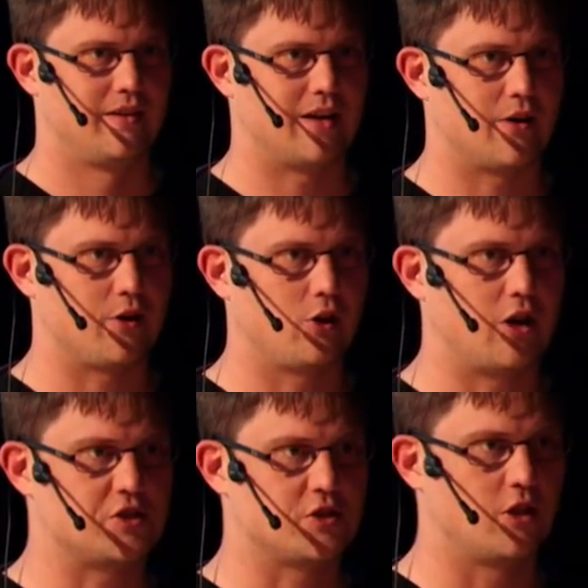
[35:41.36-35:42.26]
Now they're a
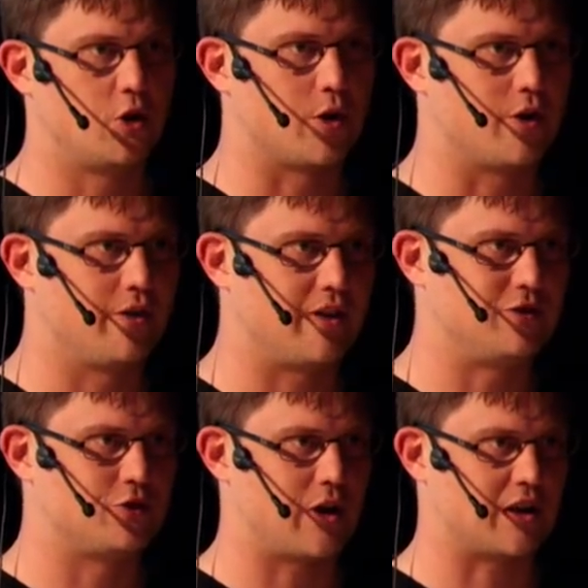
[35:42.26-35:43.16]
lot slower
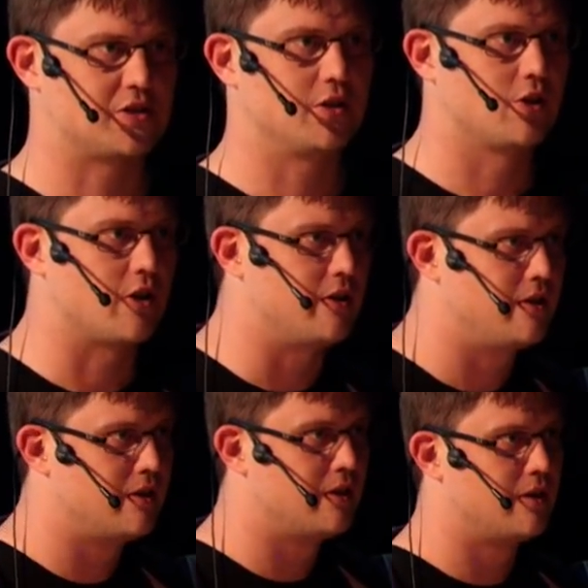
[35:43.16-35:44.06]
than direct silicon,
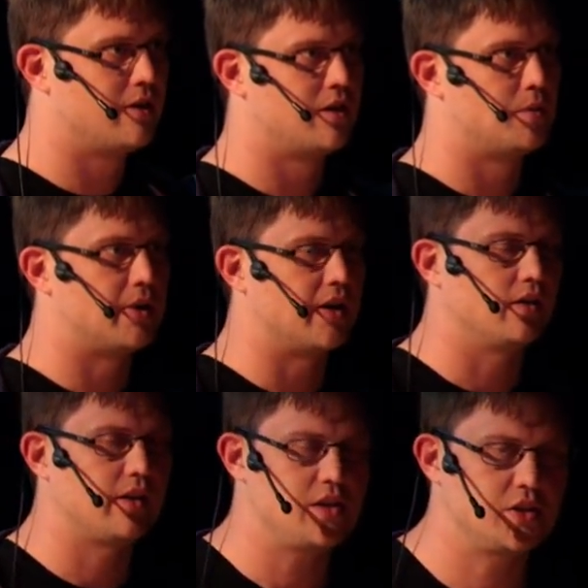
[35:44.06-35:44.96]
but
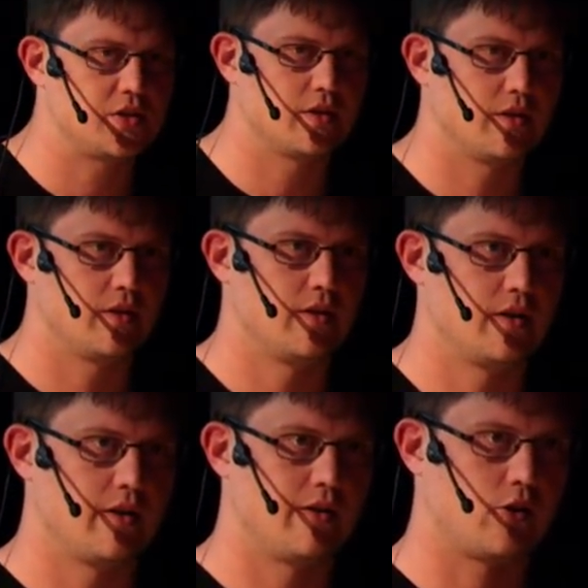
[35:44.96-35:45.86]
at least
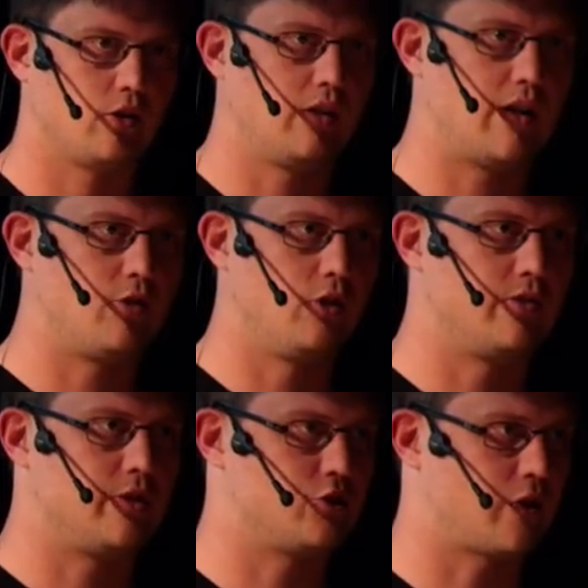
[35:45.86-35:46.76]
their level
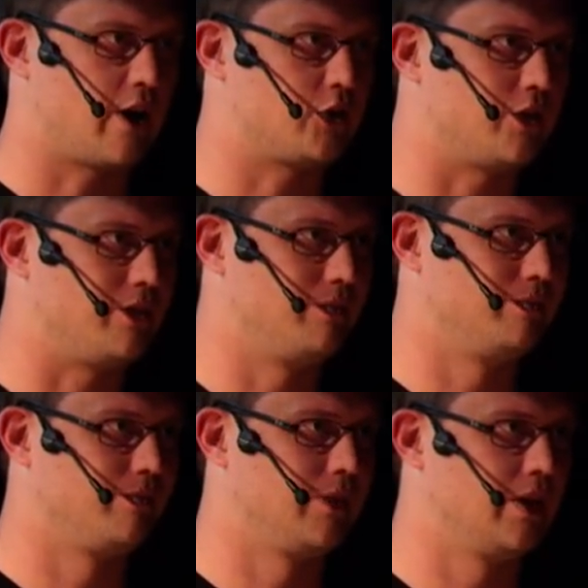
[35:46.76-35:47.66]
of indirection.
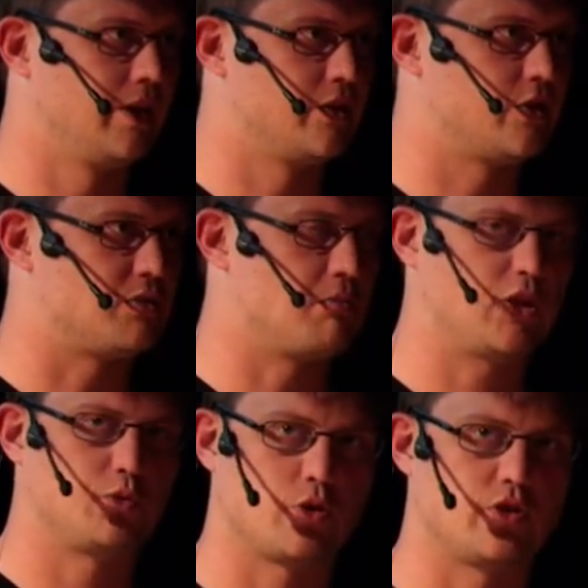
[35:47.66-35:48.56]
So it's
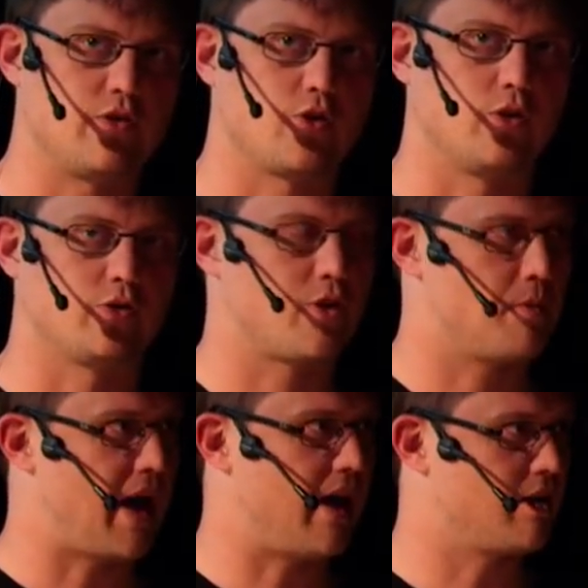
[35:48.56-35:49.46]
much more difficult for
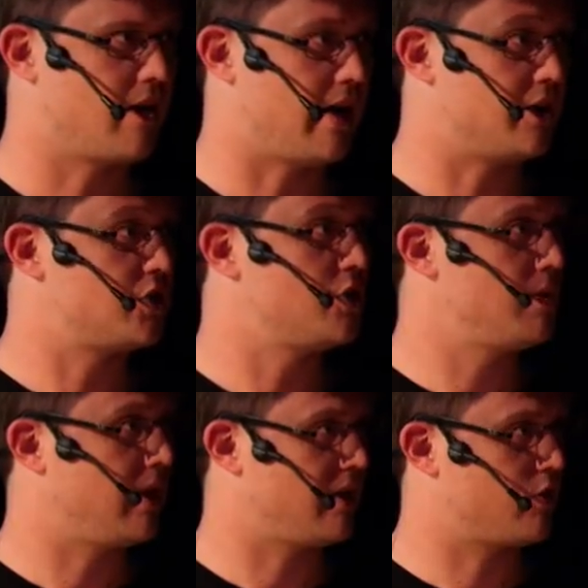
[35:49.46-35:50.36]
the bad guy,
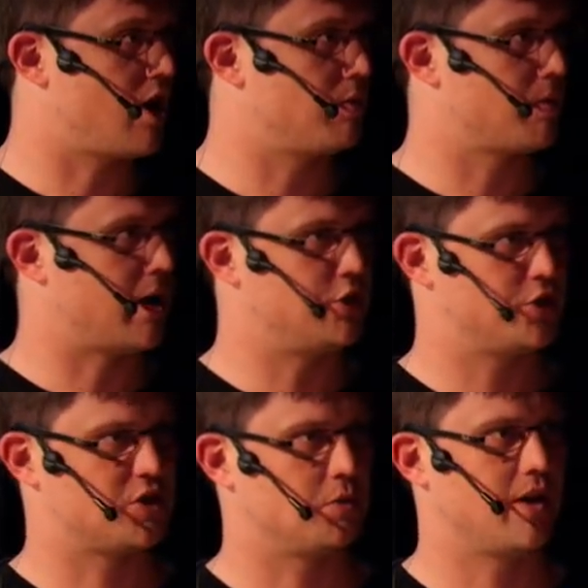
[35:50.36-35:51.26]
assuming they've
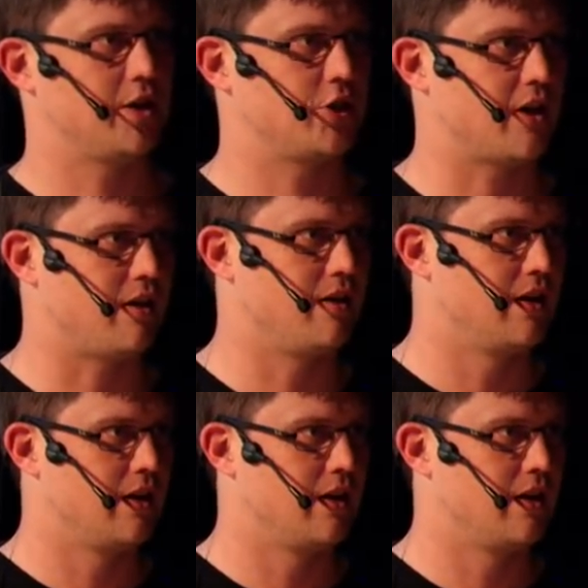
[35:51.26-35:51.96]
compromised your supply chain,